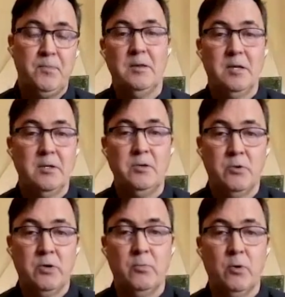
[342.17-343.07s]
And then
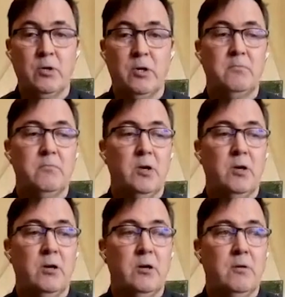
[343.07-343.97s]
you can work it,
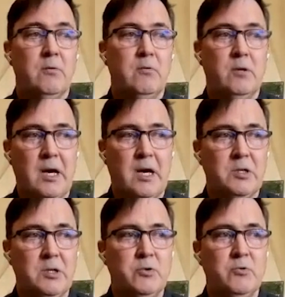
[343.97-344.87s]

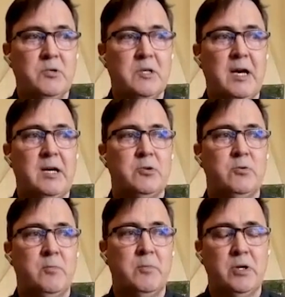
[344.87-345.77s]
actually use
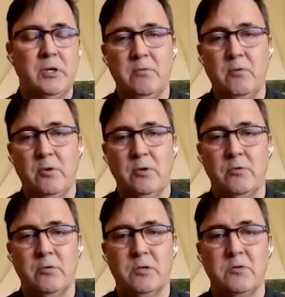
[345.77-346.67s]
actual money on
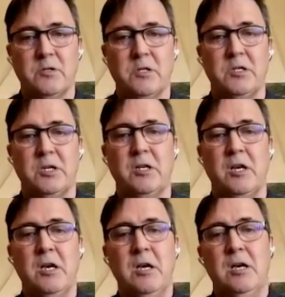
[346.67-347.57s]
your associate chain.
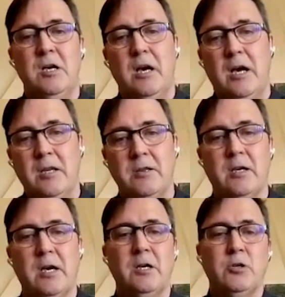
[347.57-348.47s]
And
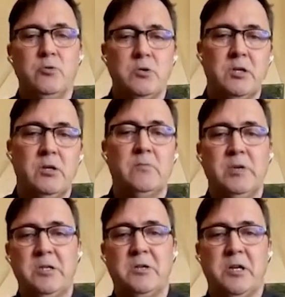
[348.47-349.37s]
the Gajus can
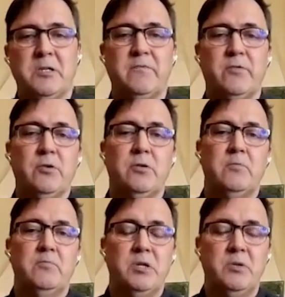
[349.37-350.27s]
be
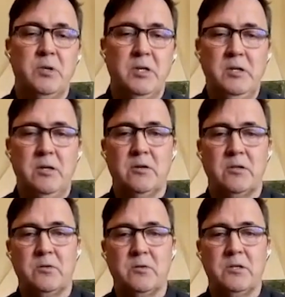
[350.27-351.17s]
transferred between
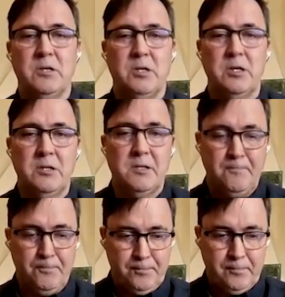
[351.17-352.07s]
associate chains.